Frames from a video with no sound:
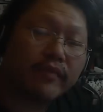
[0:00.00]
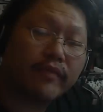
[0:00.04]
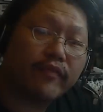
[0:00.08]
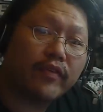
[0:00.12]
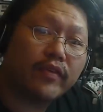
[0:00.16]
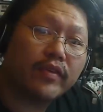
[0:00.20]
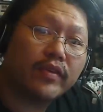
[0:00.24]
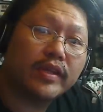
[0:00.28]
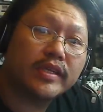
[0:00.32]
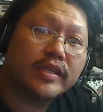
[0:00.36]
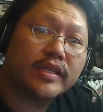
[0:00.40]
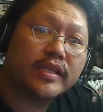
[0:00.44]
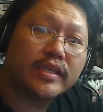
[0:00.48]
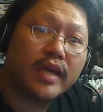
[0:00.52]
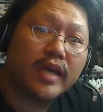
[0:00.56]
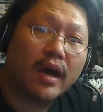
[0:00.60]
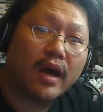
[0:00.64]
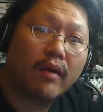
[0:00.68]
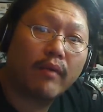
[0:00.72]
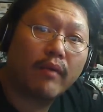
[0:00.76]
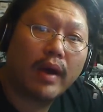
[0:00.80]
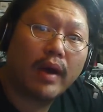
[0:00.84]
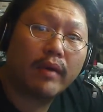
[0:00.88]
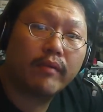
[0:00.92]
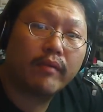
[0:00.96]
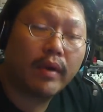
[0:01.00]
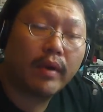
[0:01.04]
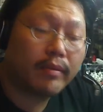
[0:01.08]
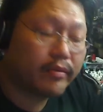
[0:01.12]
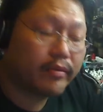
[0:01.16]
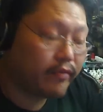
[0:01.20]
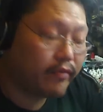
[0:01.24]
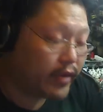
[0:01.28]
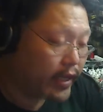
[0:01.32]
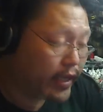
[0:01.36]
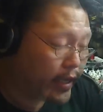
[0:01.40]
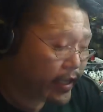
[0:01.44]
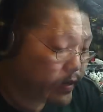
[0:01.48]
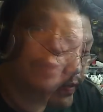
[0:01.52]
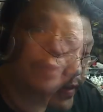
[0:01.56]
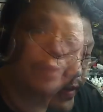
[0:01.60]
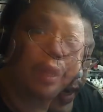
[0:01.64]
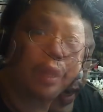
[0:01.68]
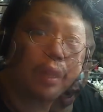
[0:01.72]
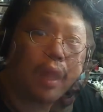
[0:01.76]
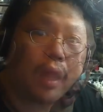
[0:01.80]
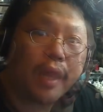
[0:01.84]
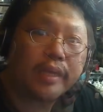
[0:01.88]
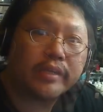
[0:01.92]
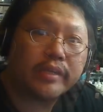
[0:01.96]
it for this round robin video.
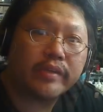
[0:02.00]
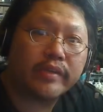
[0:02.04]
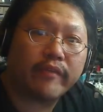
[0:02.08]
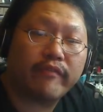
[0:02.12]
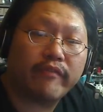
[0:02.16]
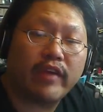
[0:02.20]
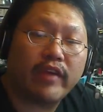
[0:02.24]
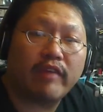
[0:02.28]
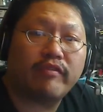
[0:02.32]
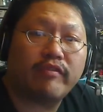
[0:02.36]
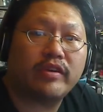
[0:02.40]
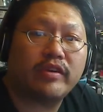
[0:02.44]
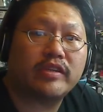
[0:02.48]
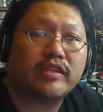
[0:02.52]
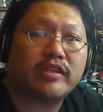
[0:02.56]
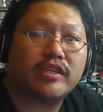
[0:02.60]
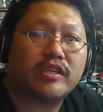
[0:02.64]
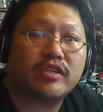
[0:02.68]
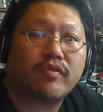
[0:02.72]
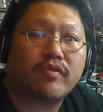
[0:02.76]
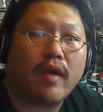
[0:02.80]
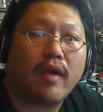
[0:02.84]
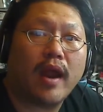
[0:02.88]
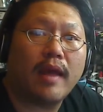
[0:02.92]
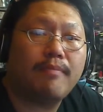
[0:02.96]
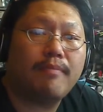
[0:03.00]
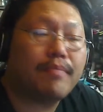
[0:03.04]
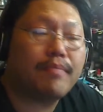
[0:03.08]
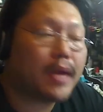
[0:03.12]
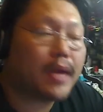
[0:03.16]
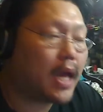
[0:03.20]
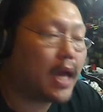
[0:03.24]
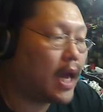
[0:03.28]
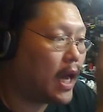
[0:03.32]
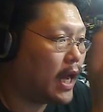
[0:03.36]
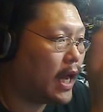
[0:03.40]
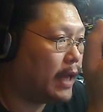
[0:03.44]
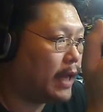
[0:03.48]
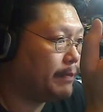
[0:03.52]
Like, favorite, subscribe.